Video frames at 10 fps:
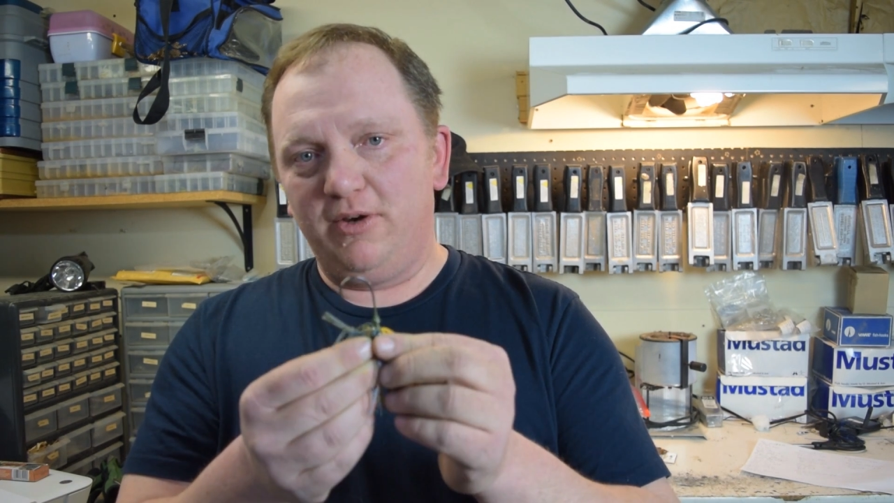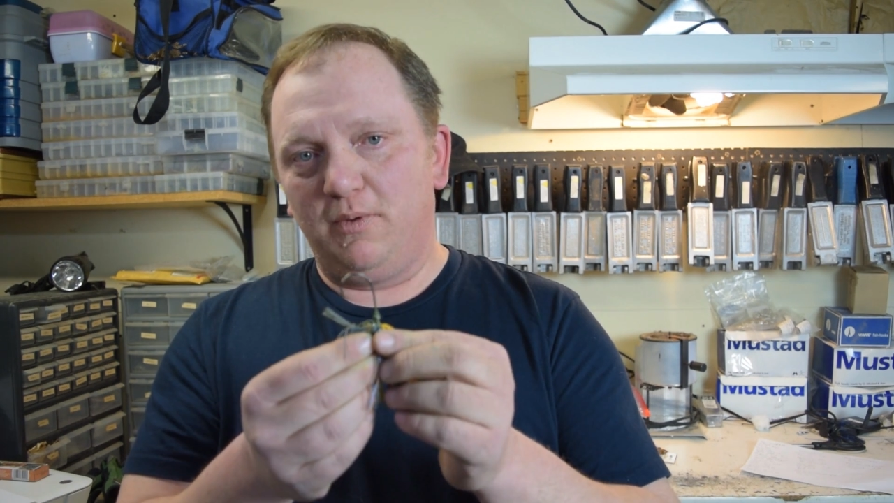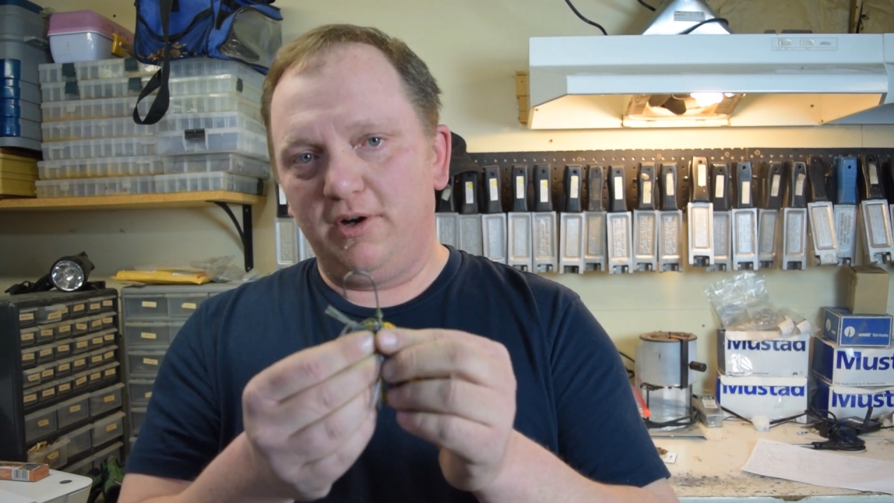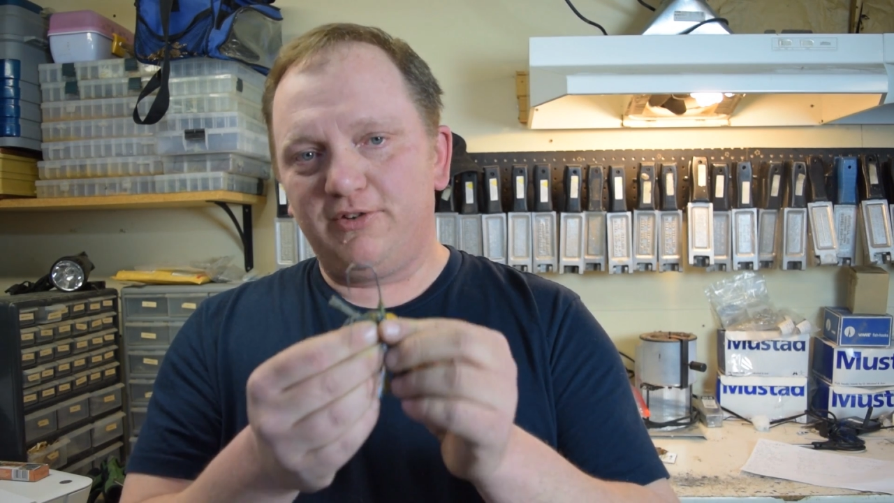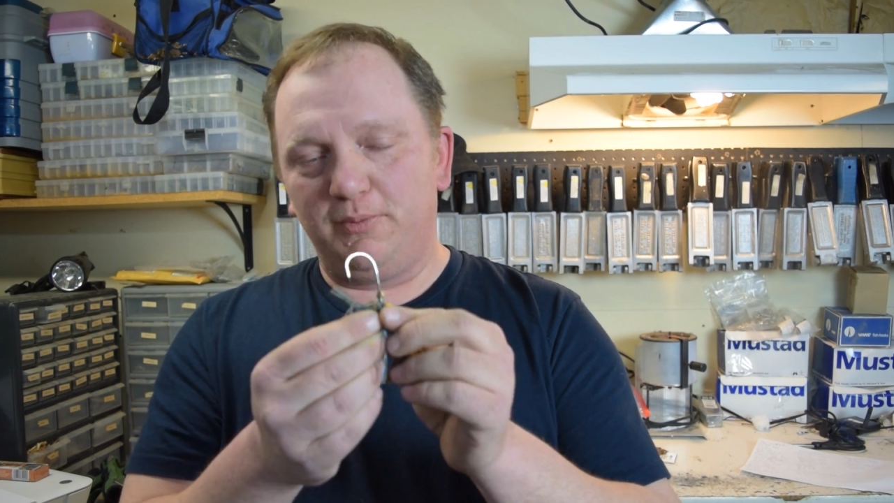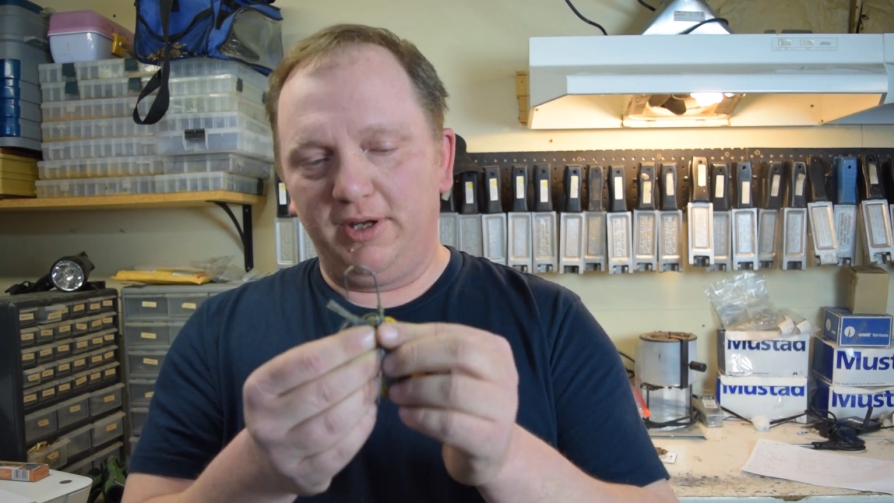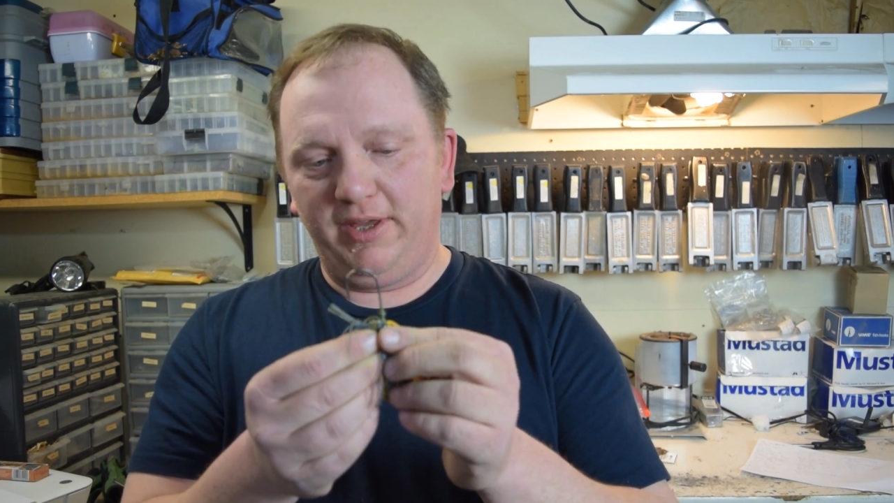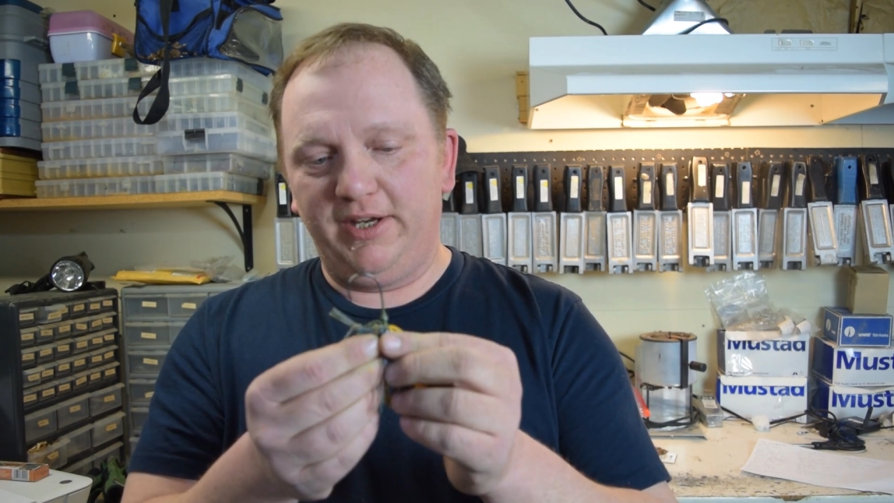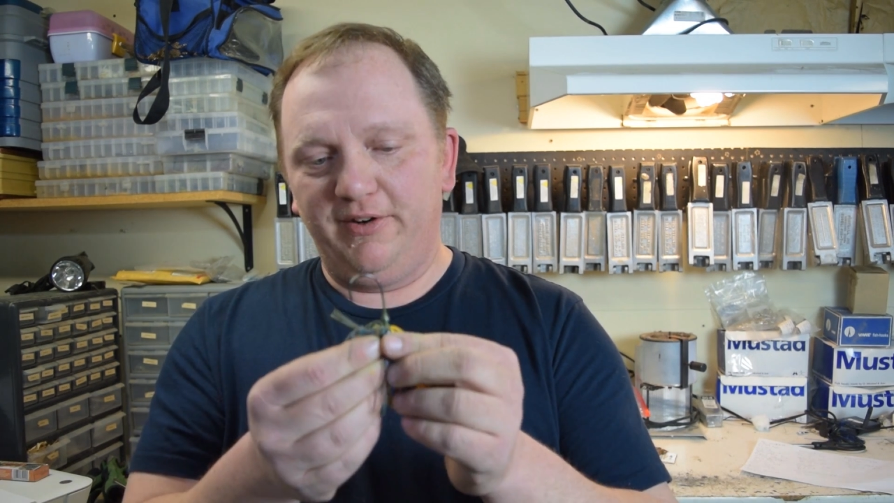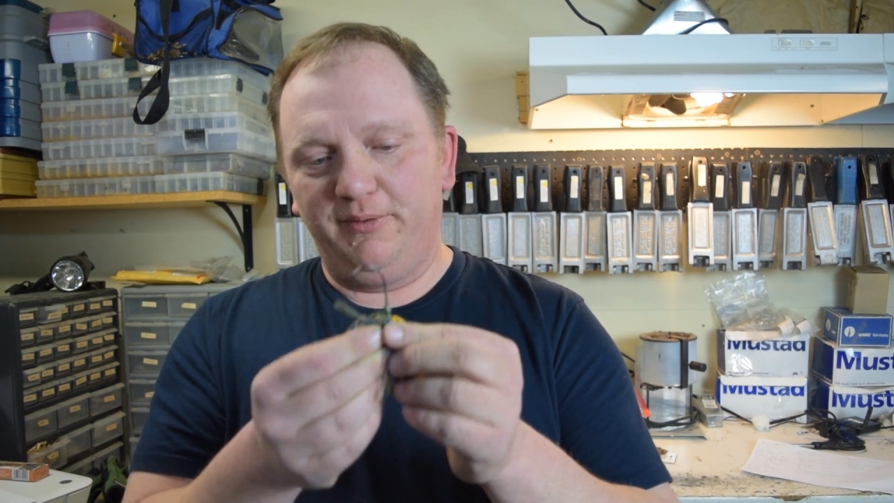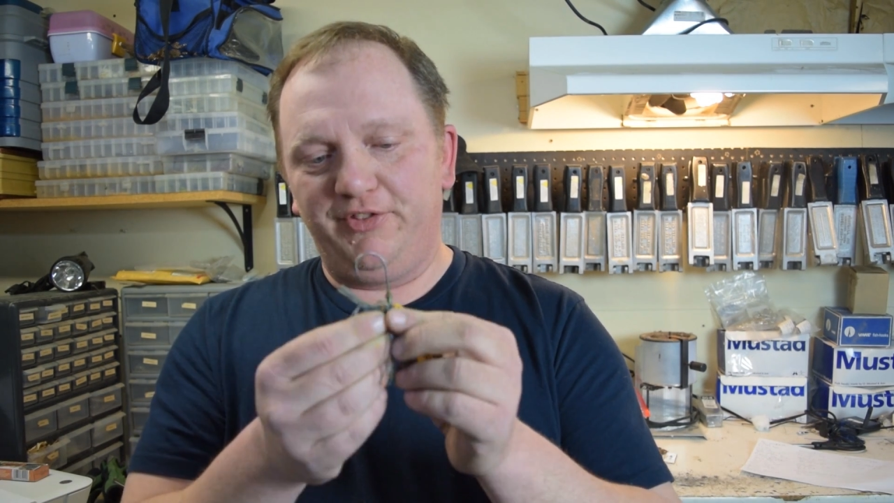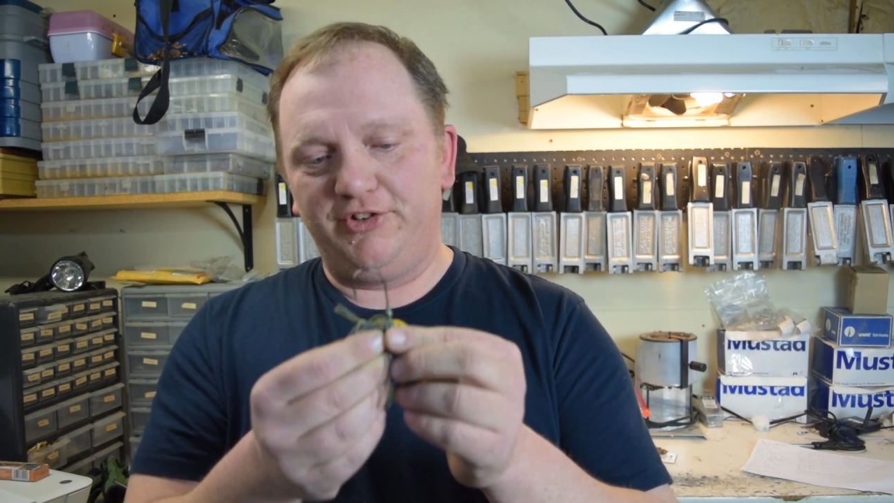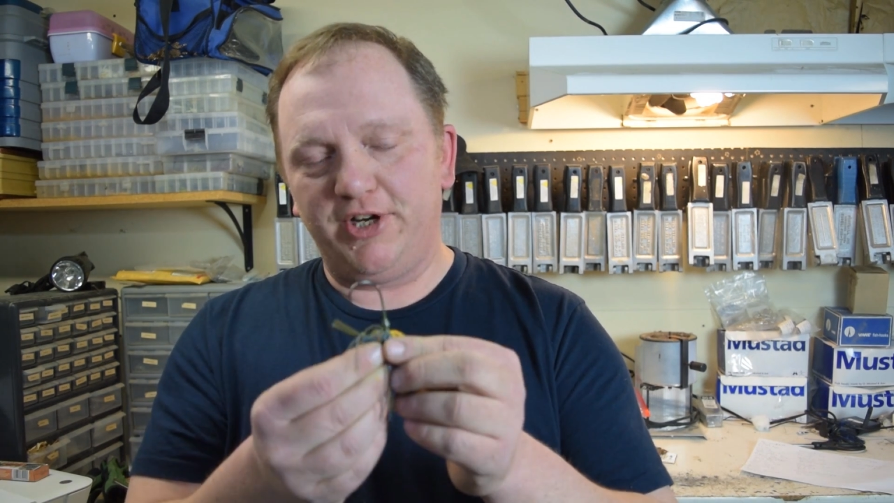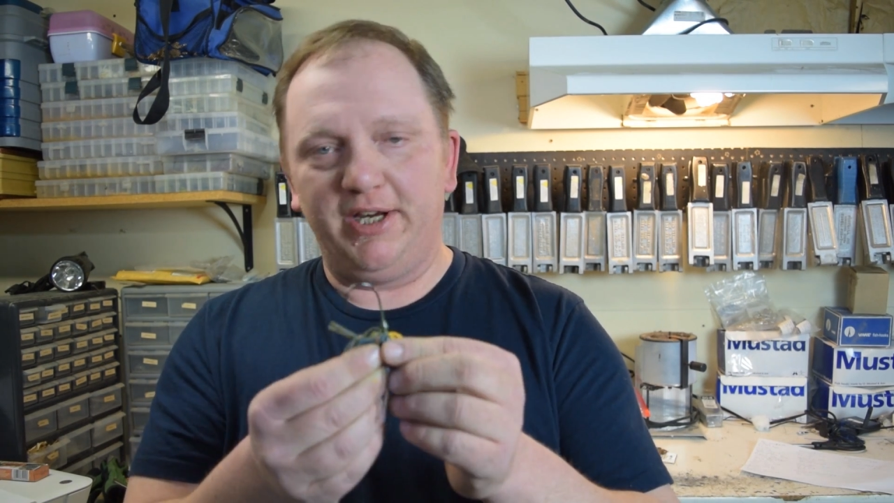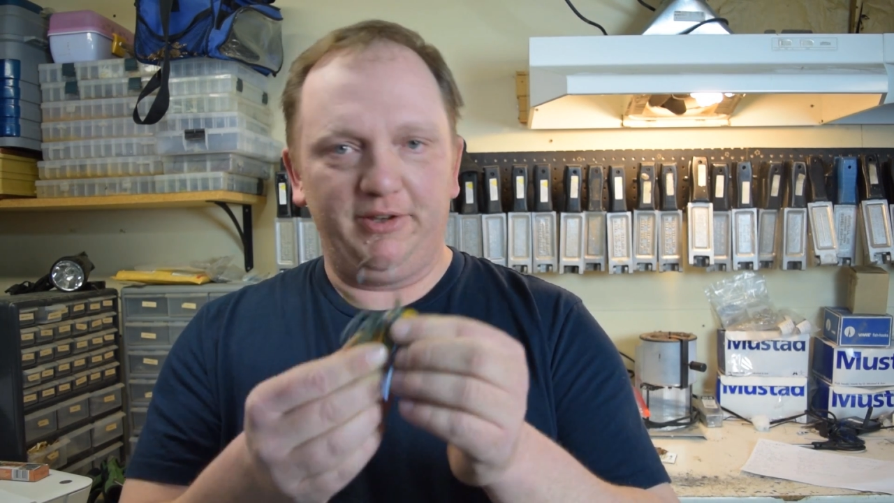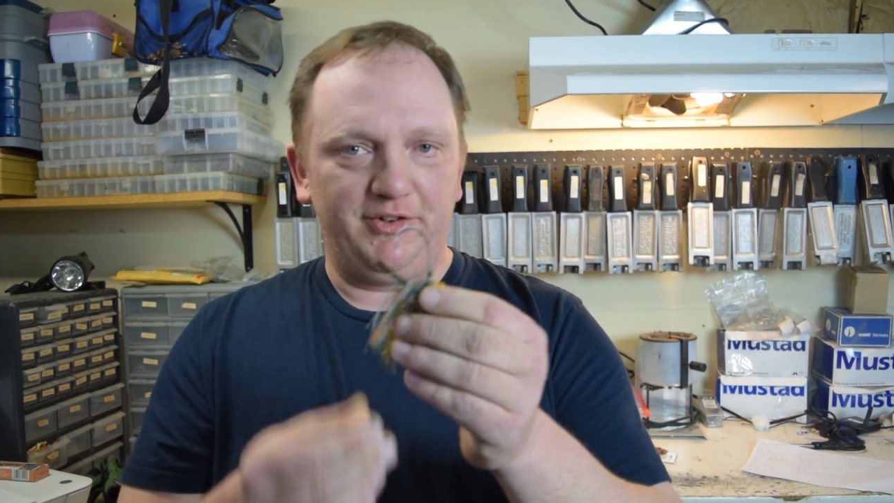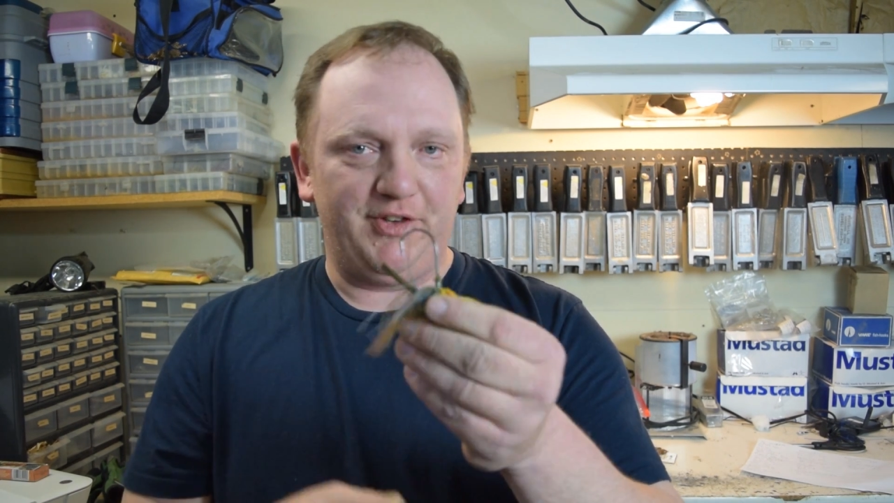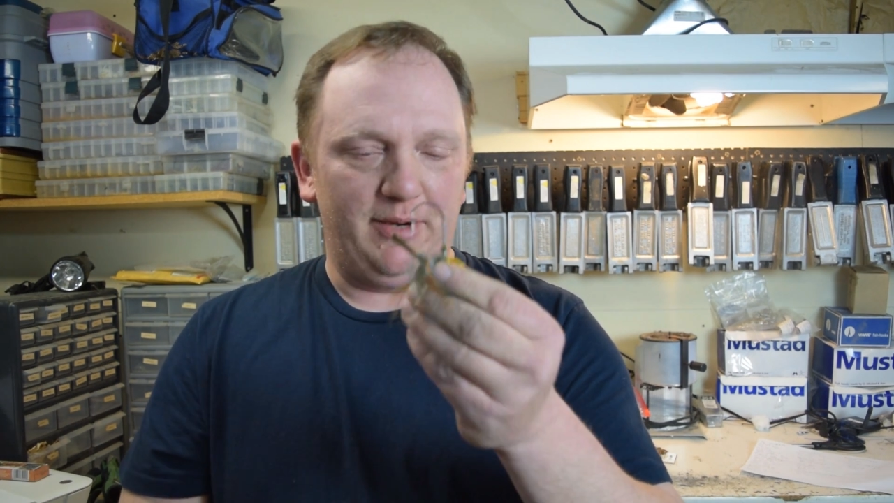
works really good with the trailers